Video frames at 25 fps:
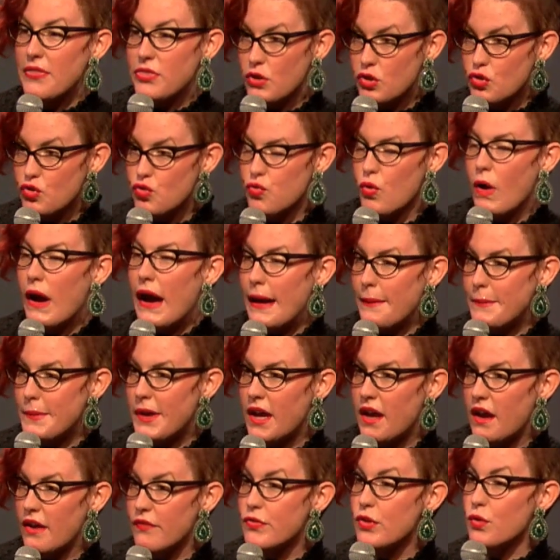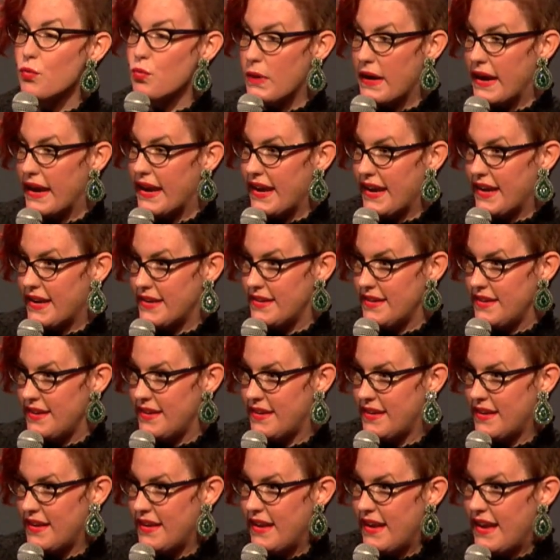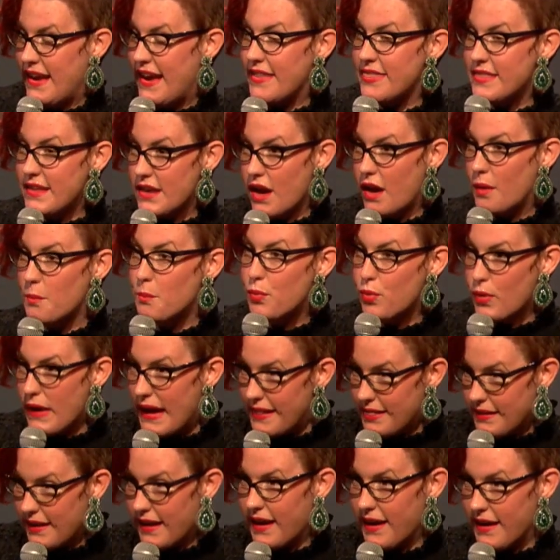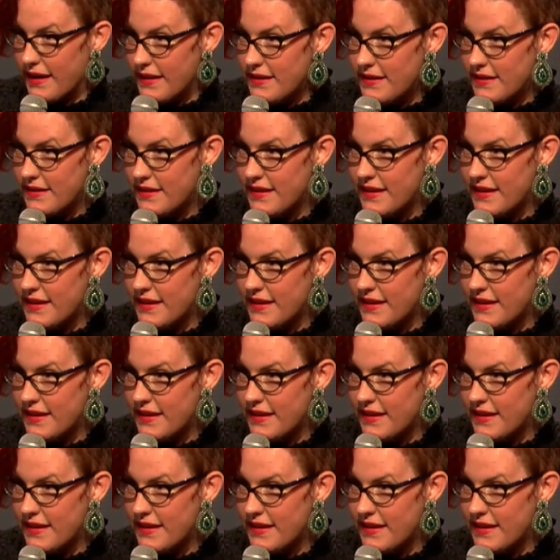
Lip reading: the drama of the rain and the umbrella,